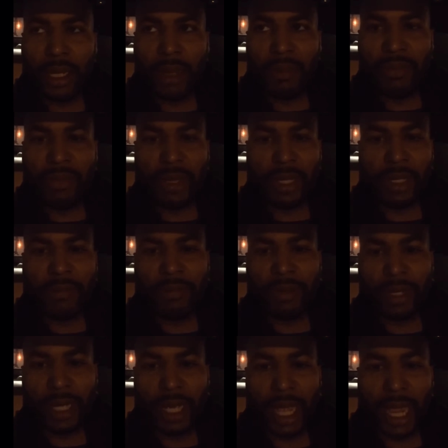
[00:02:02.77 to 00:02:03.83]
and I'm fucking
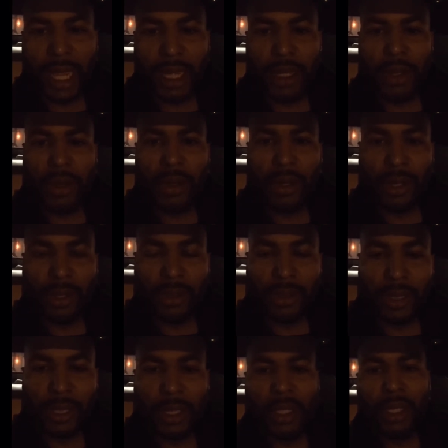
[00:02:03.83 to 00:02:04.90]
eight girls